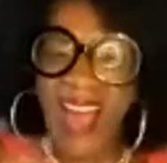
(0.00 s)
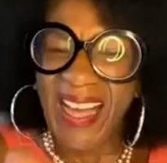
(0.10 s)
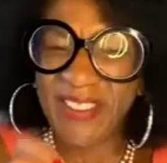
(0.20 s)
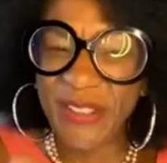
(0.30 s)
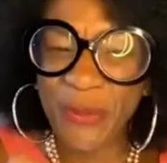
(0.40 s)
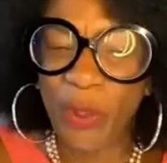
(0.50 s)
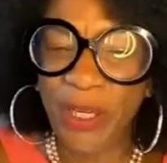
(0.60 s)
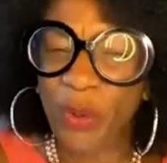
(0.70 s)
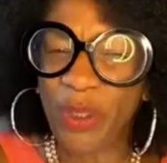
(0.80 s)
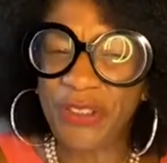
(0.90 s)
ask you one
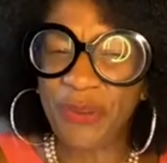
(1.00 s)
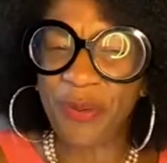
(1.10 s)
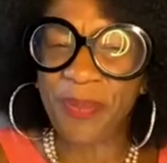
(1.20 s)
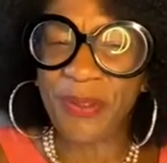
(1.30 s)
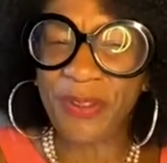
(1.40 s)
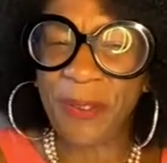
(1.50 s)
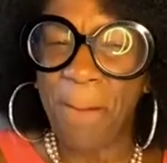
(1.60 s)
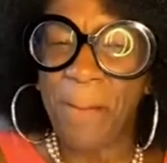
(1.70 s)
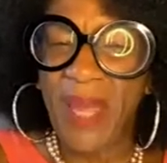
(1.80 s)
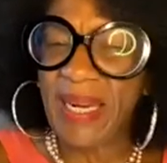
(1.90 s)
question, Ramona?
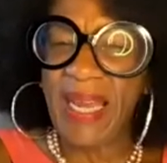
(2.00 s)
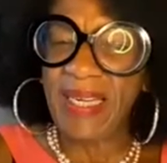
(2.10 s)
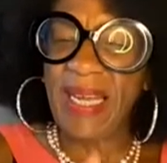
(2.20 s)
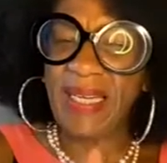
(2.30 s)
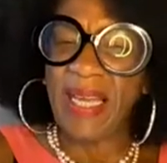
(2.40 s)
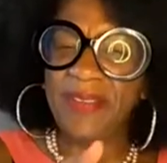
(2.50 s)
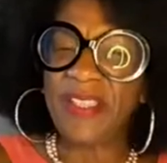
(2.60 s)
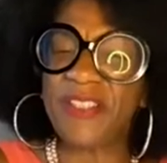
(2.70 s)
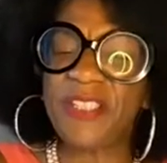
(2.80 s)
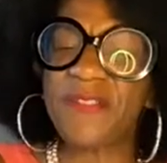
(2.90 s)
Yeah. And
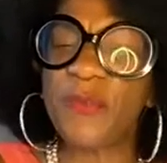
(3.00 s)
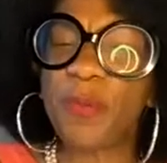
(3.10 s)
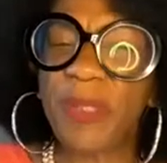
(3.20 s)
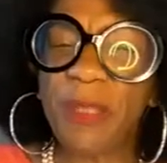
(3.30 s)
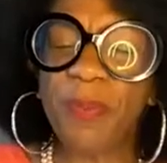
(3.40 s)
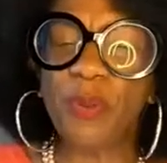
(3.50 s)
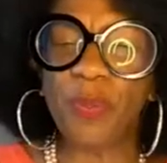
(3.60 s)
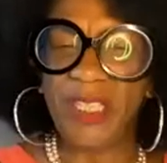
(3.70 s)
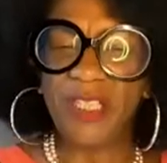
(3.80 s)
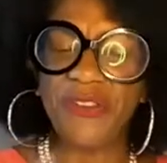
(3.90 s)
this is for people,
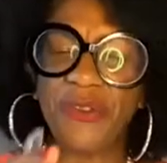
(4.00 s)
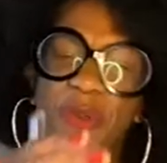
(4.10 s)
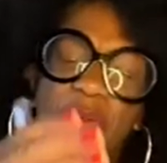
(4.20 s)
because